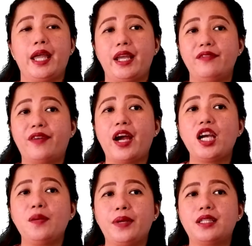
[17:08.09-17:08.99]

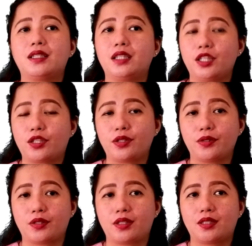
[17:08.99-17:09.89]
Environmental
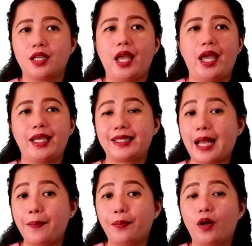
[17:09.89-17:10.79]
issues.
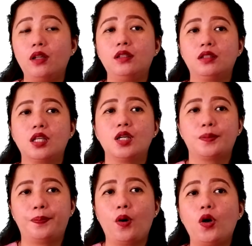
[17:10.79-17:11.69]
Example,
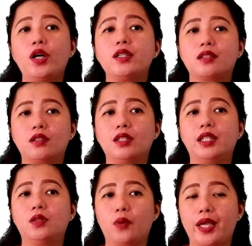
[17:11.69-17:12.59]
poor
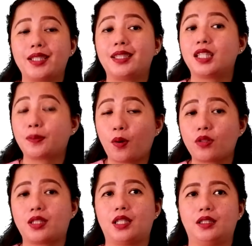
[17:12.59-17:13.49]
solid waste
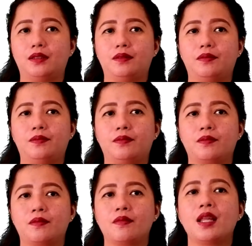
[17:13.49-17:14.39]
disposal.
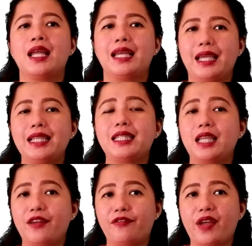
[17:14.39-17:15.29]
Its
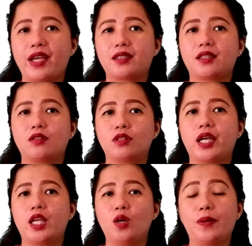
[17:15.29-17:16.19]
effects to
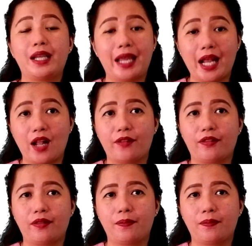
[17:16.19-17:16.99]
the human health.